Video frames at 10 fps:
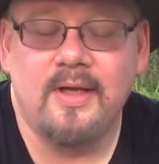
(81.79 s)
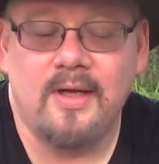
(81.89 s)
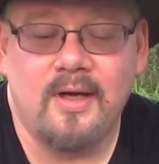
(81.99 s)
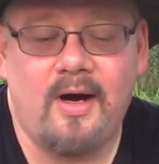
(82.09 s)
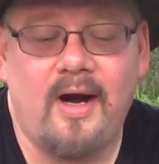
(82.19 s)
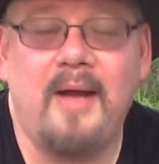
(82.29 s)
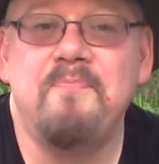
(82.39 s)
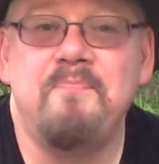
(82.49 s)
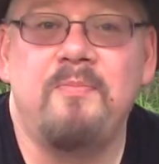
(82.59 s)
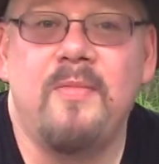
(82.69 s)
All right,
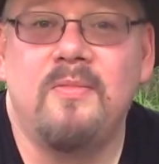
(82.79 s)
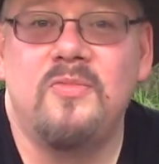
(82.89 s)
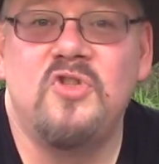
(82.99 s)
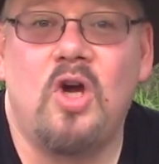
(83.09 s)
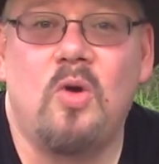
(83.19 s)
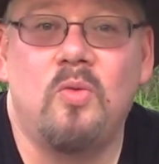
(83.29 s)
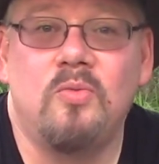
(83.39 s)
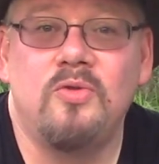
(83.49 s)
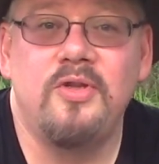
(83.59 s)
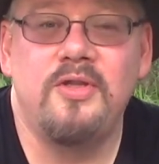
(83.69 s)
so
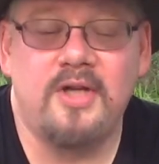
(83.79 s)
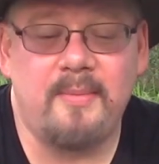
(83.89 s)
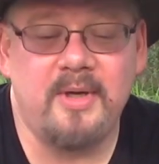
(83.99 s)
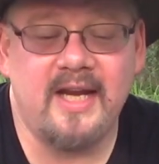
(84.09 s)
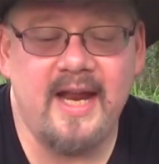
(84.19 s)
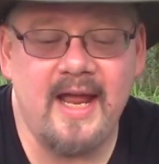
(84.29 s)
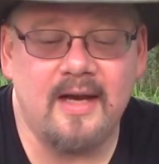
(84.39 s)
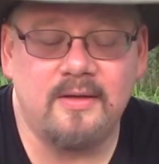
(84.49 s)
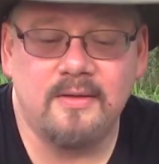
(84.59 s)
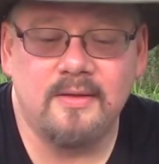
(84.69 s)
to the topic at hand.